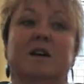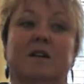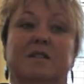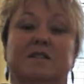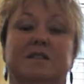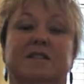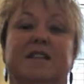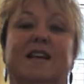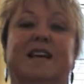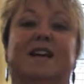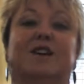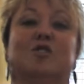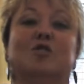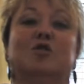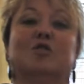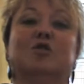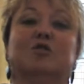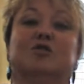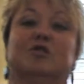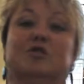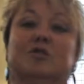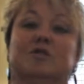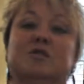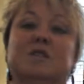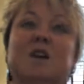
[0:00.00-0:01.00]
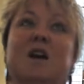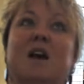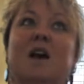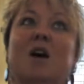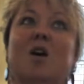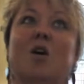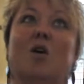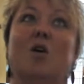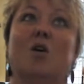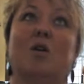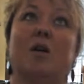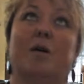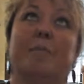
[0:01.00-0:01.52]
stakeholders
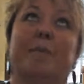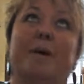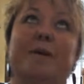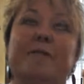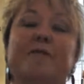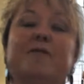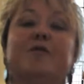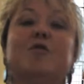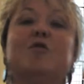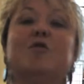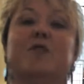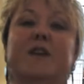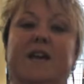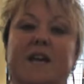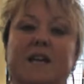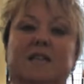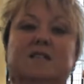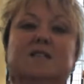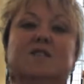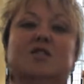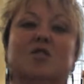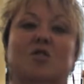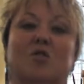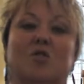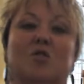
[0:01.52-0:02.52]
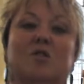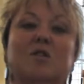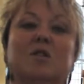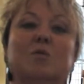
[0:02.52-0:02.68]
about 4 years ago,